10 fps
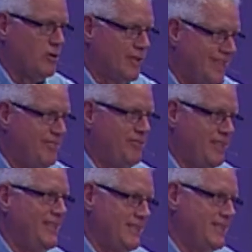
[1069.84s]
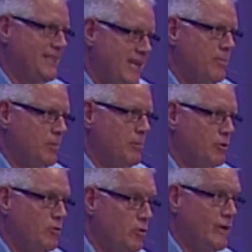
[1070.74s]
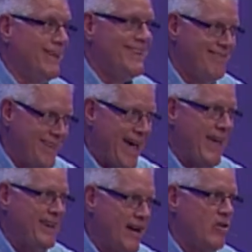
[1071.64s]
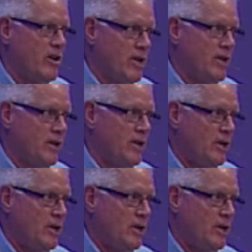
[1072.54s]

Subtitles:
giftedness is capable of doing in that area